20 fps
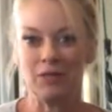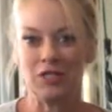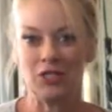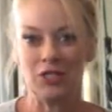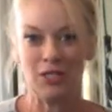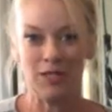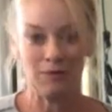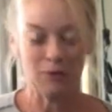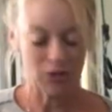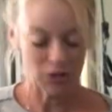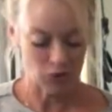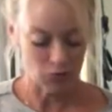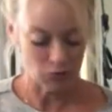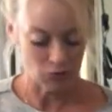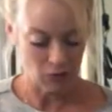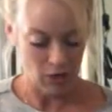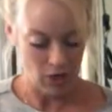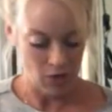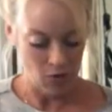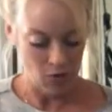The sheep just
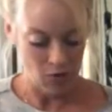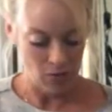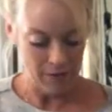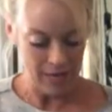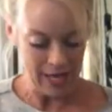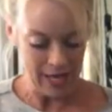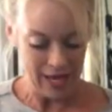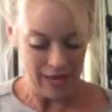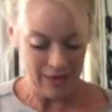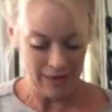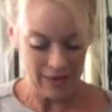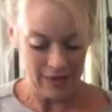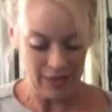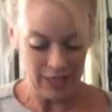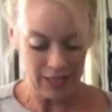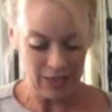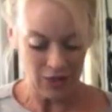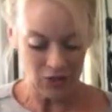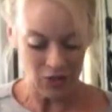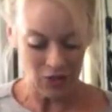roam, and
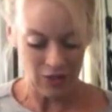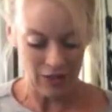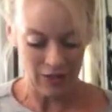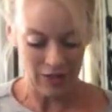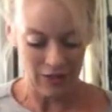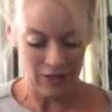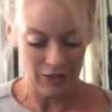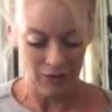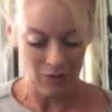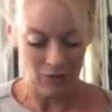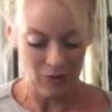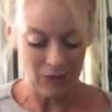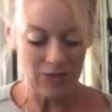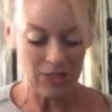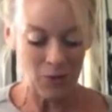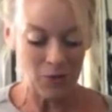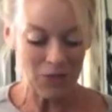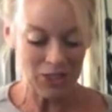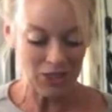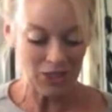
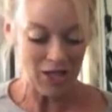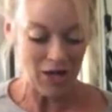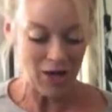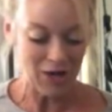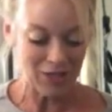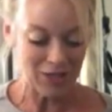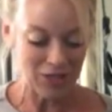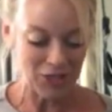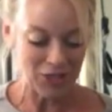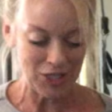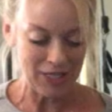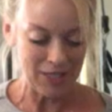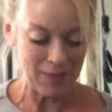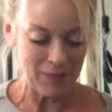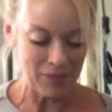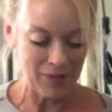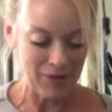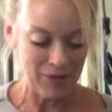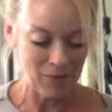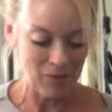we saw the
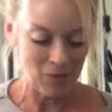sheep